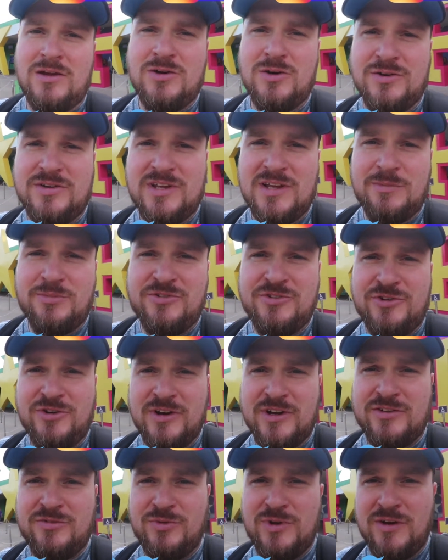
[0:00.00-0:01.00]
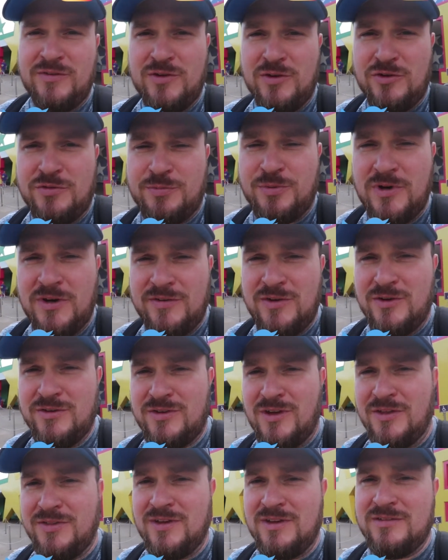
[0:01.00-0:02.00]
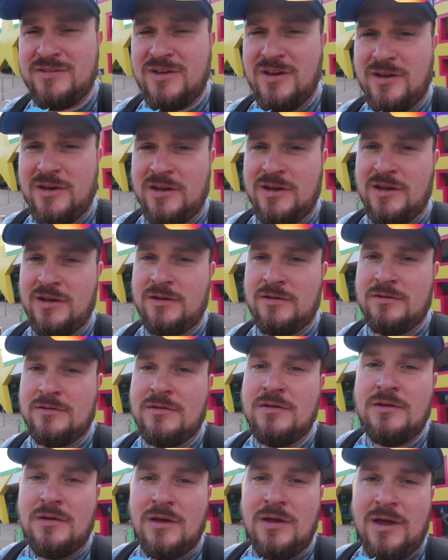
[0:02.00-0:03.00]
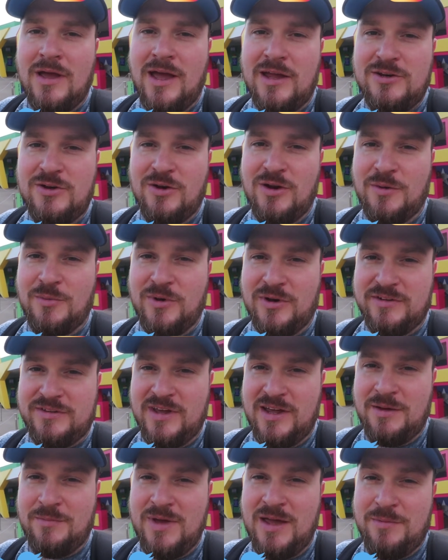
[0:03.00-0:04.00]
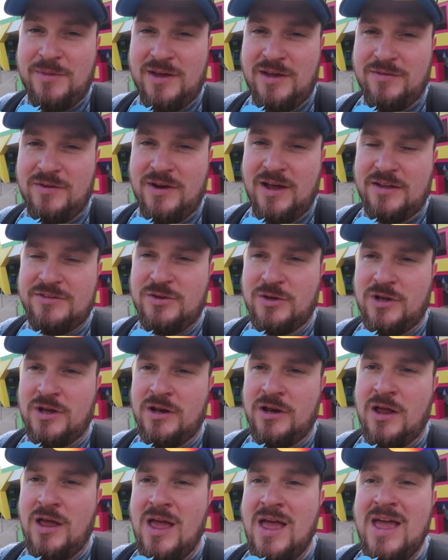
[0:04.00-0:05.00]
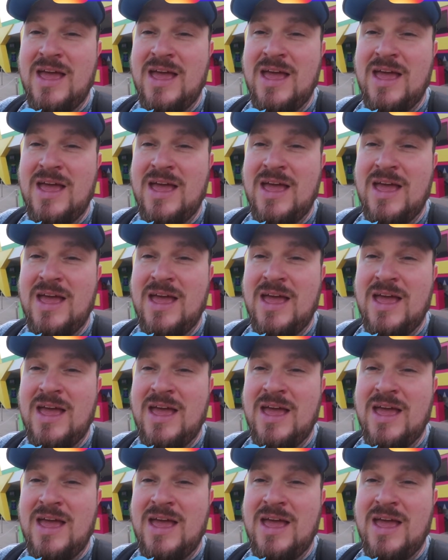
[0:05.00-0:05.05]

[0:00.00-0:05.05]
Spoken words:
Your tips, tricks, reviews, previews, all things good. And you know what I'm going to say, maybe even not so good.